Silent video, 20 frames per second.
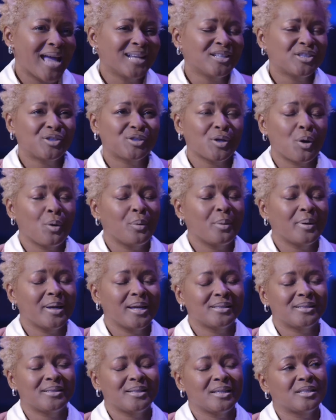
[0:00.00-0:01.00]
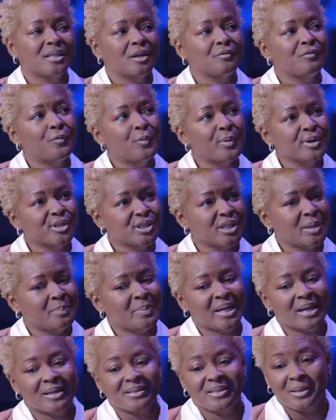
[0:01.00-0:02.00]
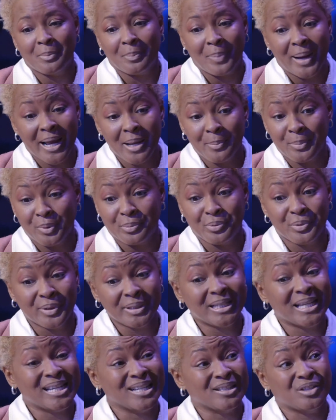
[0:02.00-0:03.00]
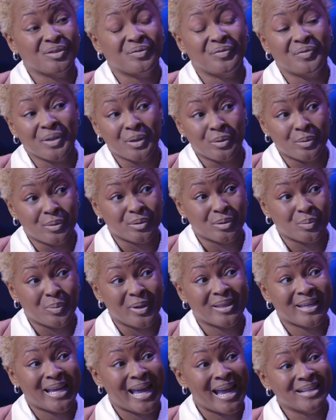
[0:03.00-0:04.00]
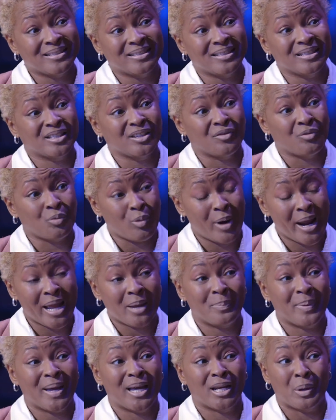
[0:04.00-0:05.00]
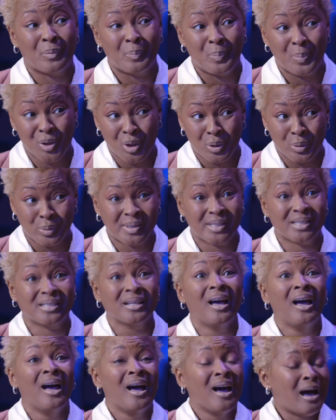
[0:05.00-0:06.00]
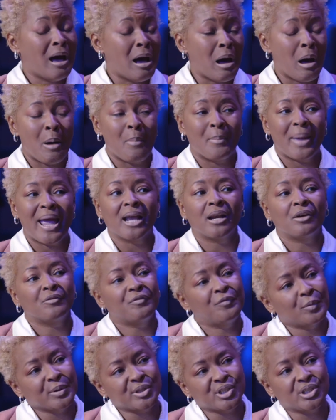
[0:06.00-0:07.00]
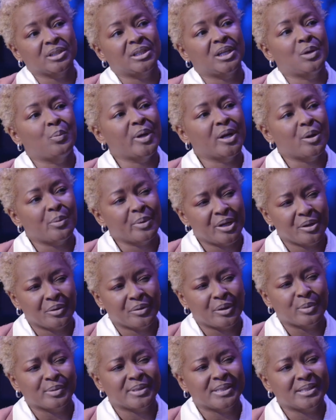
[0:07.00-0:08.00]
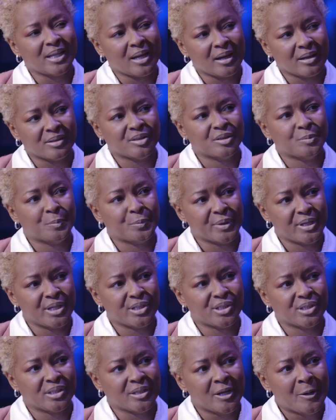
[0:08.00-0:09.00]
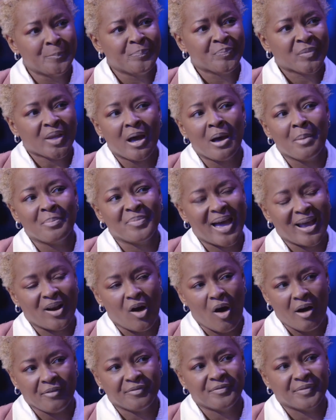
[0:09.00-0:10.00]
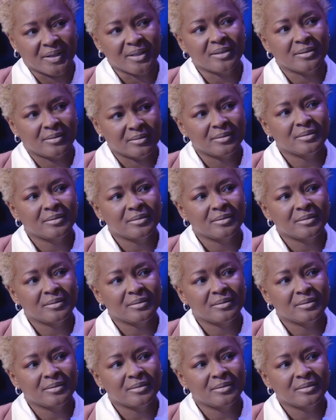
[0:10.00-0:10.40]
And so it's unfortunate because the Bible really is filled with cases of rape and abuse. And unfortunately, we don't hear those texts preached that often.